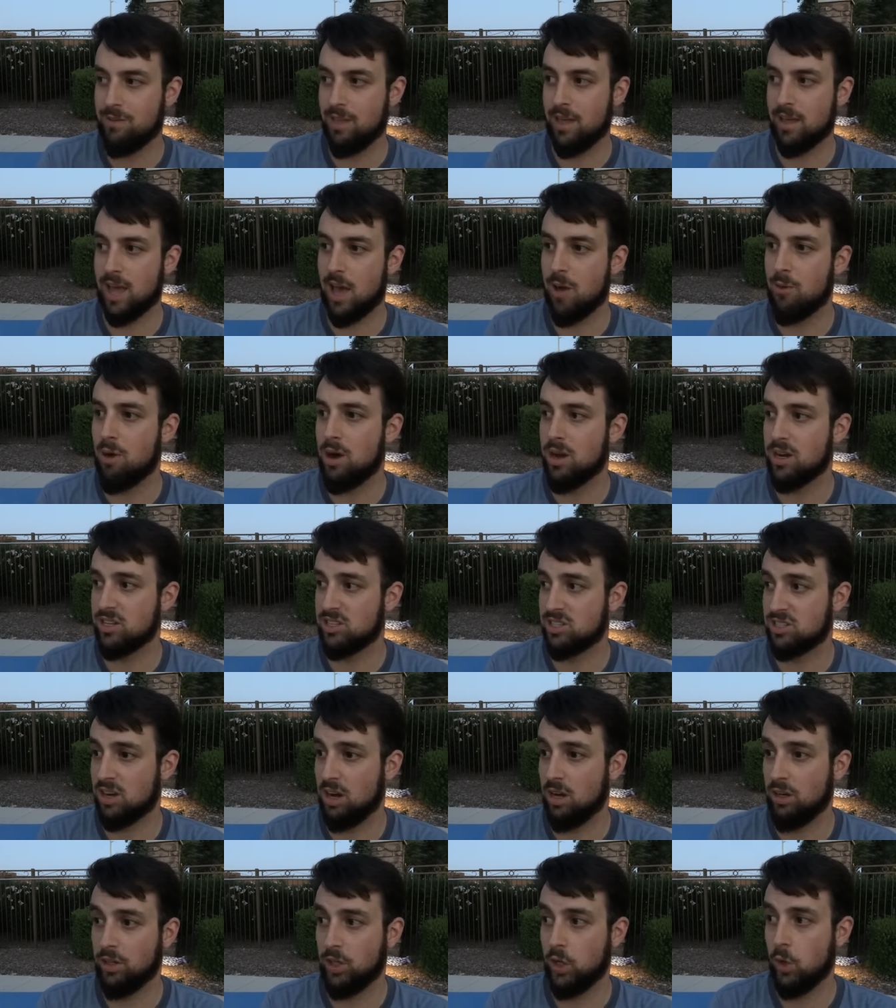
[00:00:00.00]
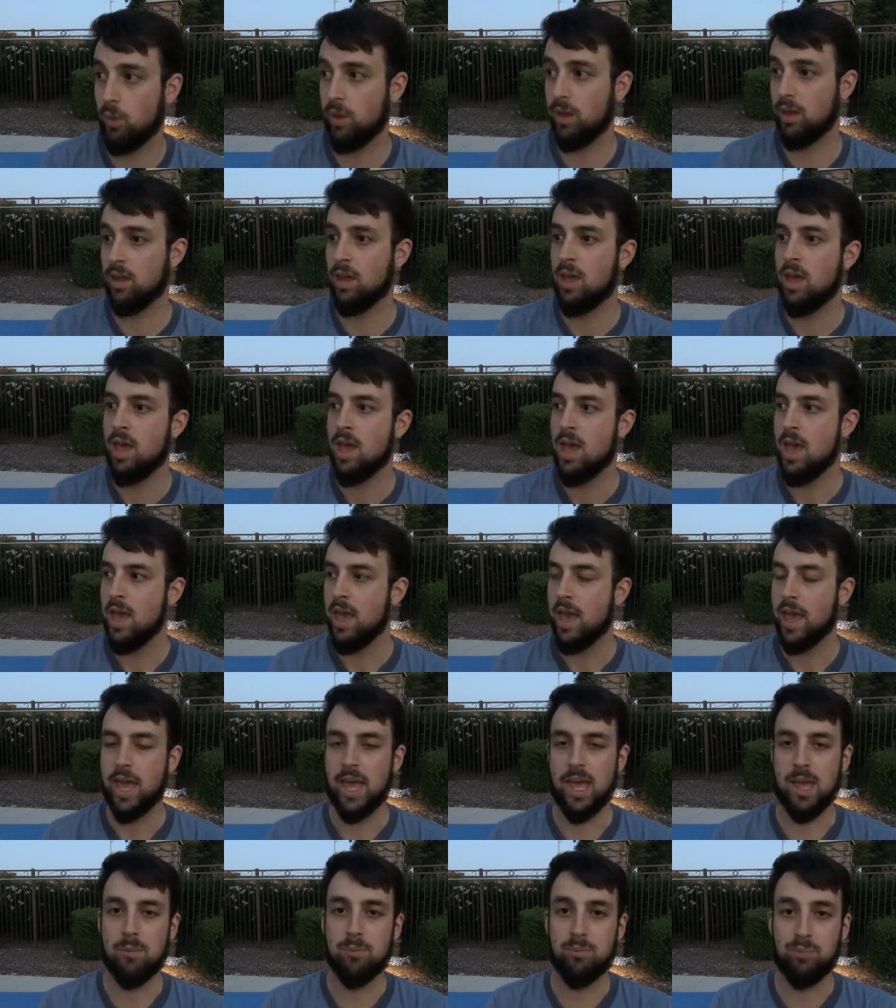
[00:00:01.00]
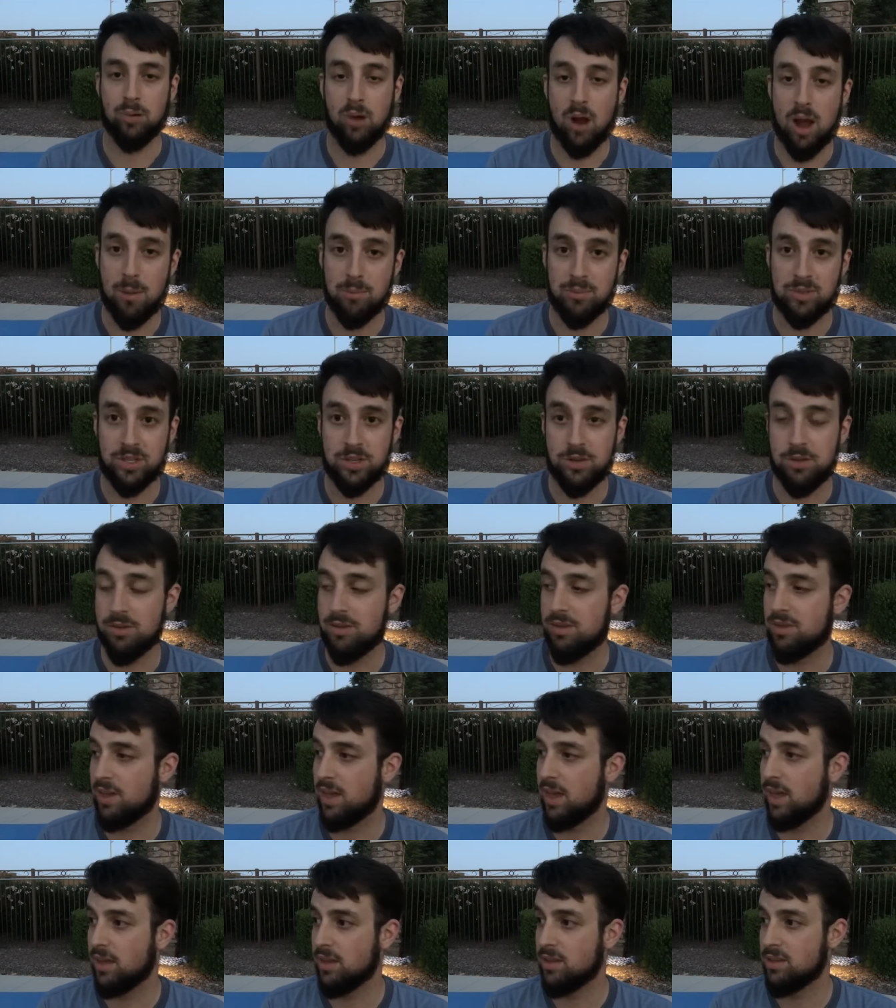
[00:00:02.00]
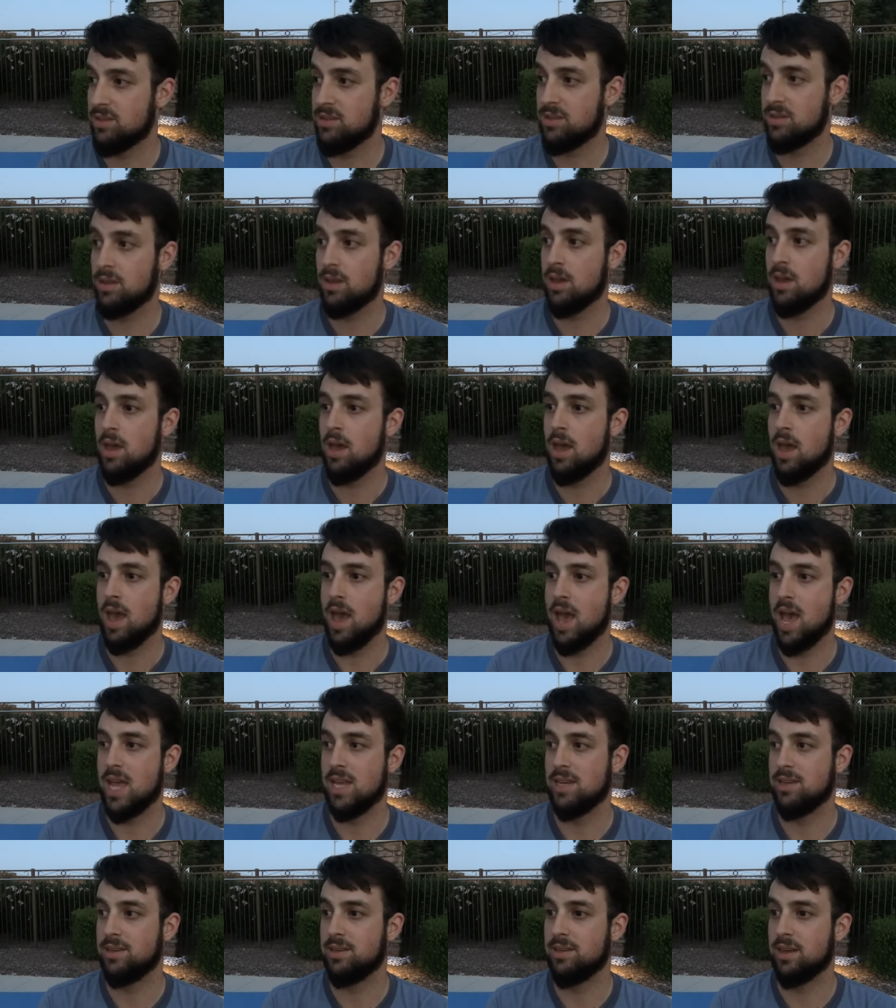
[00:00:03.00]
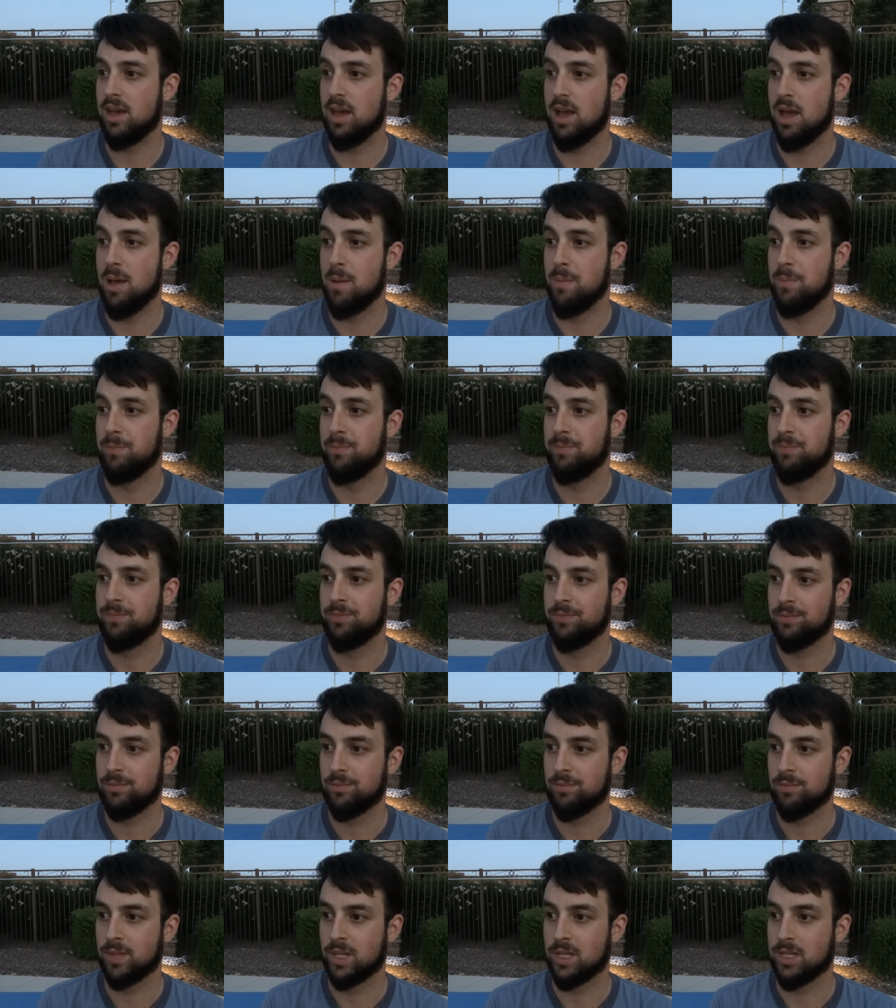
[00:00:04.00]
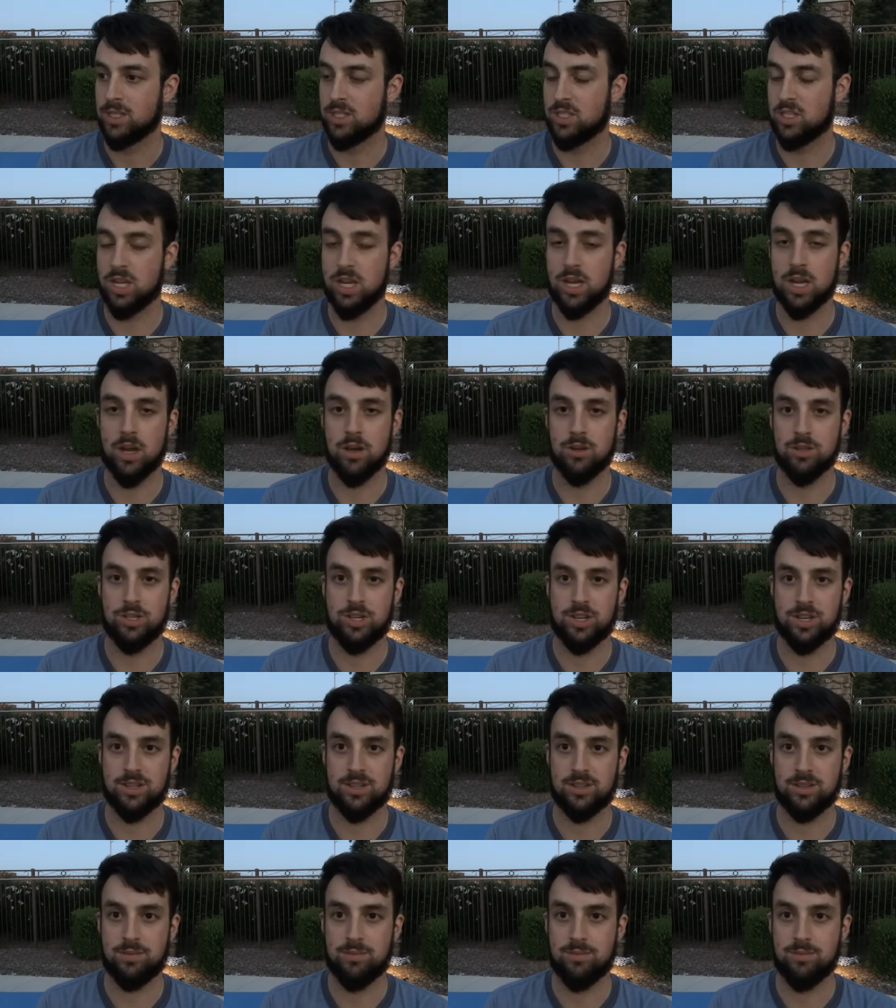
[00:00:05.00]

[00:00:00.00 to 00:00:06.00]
Like I want to start doing impromptu things and um, you know, just